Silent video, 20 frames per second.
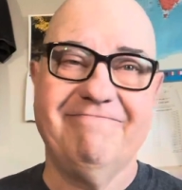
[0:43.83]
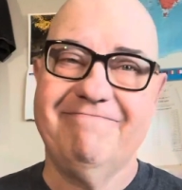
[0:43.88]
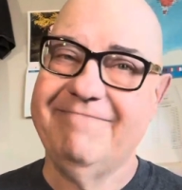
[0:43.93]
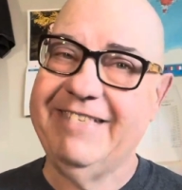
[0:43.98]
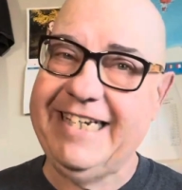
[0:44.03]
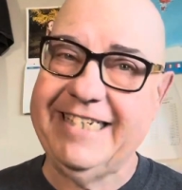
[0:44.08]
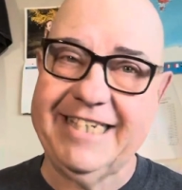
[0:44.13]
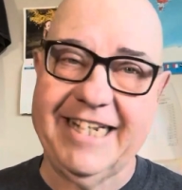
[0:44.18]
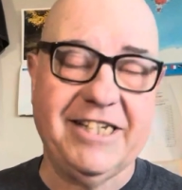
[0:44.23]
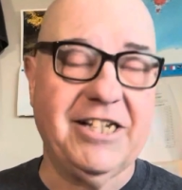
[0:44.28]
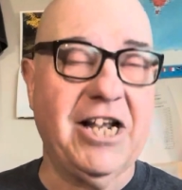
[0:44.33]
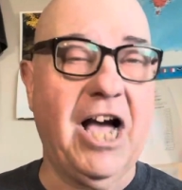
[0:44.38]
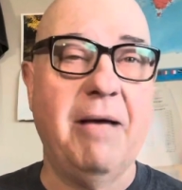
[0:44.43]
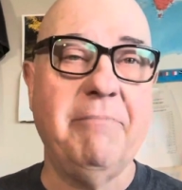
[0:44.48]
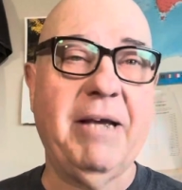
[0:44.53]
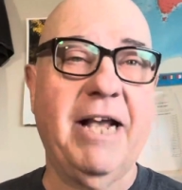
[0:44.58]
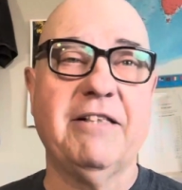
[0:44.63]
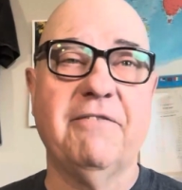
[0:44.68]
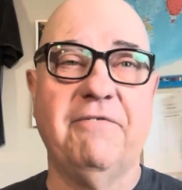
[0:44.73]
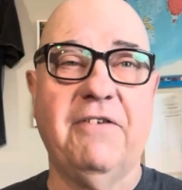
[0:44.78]
They did not
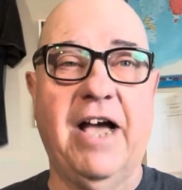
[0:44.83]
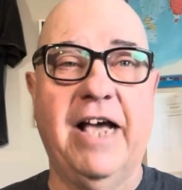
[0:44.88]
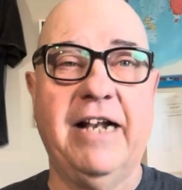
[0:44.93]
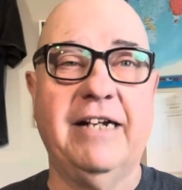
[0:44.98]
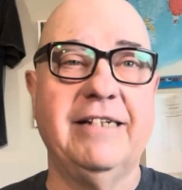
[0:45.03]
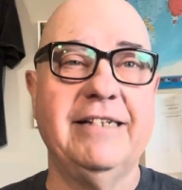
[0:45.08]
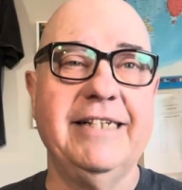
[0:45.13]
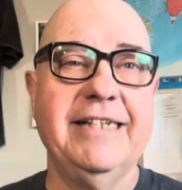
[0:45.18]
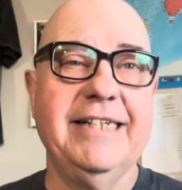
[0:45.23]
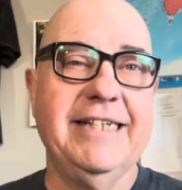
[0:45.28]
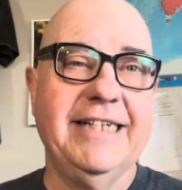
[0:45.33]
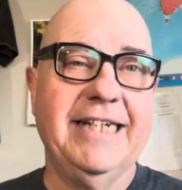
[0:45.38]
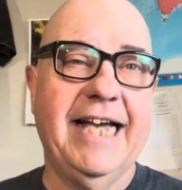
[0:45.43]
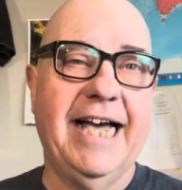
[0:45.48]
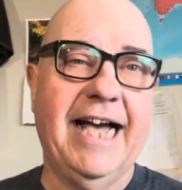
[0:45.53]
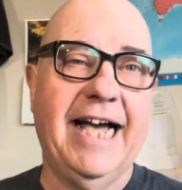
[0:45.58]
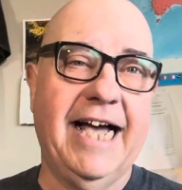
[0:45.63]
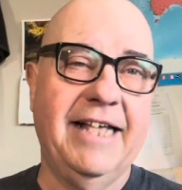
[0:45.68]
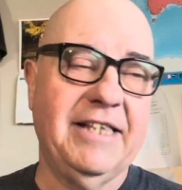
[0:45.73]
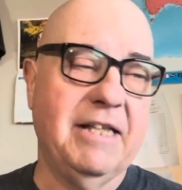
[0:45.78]
make the final,
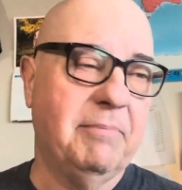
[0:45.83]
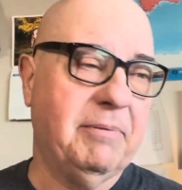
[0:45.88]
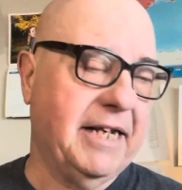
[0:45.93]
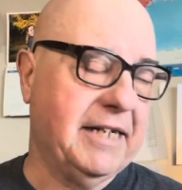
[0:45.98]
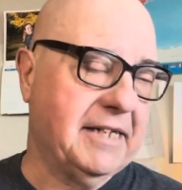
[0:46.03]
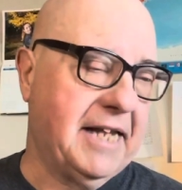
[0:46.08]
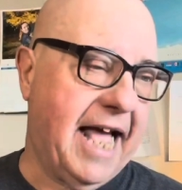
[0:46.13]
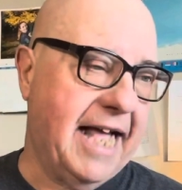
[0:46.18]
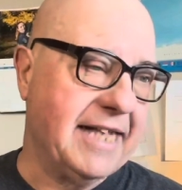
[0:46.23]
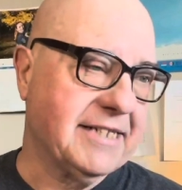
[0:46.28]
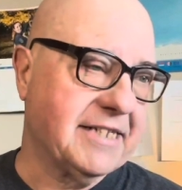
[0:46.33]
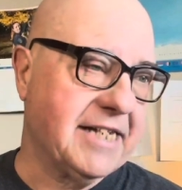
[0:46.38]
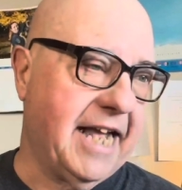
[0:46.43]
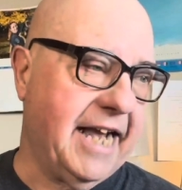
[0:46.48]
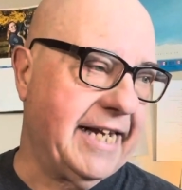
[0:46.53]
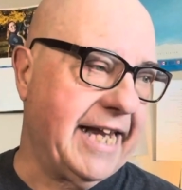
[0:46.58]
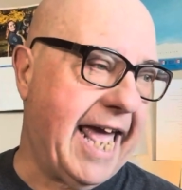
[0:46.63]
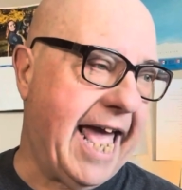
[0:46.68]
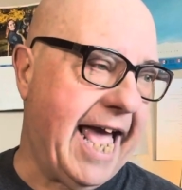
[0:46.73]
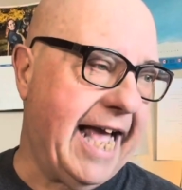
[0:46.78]
and they played last
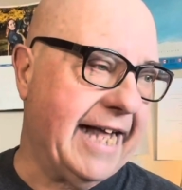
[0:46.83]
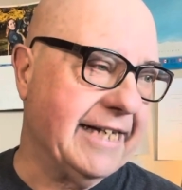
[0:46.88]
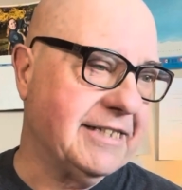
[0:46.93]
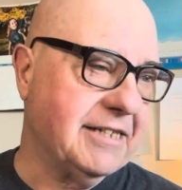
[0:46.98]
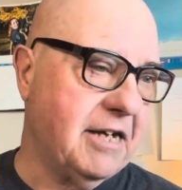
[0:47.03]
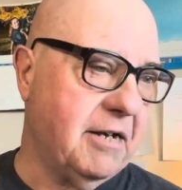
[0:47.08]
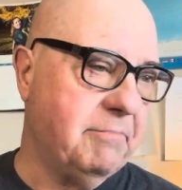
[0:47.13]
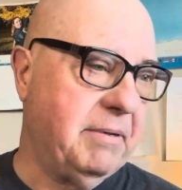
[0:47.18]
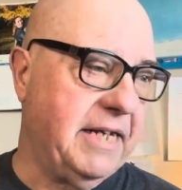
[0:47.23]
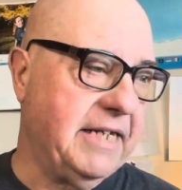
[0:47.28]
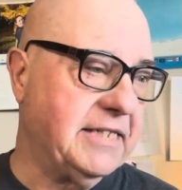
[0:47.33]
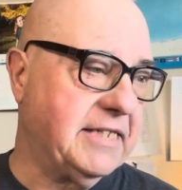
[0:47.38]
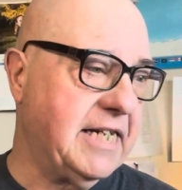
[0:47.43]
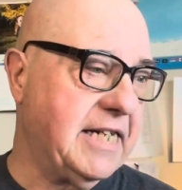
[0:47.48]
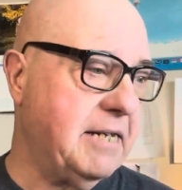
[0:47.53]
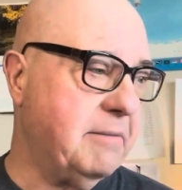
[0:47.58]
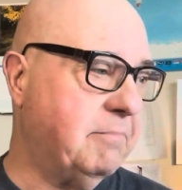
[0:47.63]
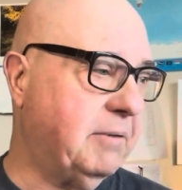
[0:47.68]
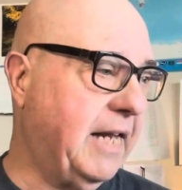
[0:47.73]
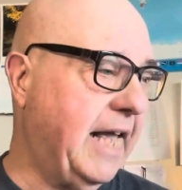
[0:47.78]
night at a
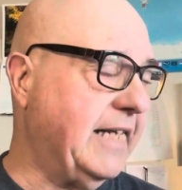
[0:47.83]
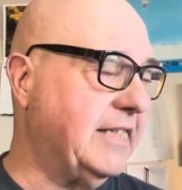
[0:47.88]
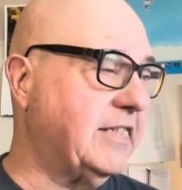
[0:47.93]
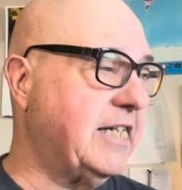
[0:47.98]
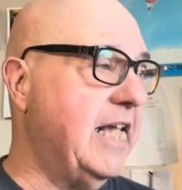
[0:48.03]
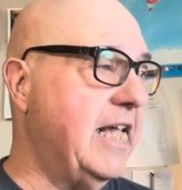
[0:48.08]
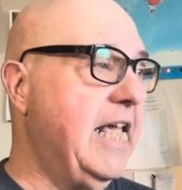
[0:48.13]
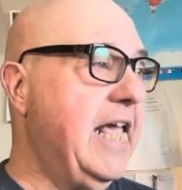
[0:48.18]
BC Place.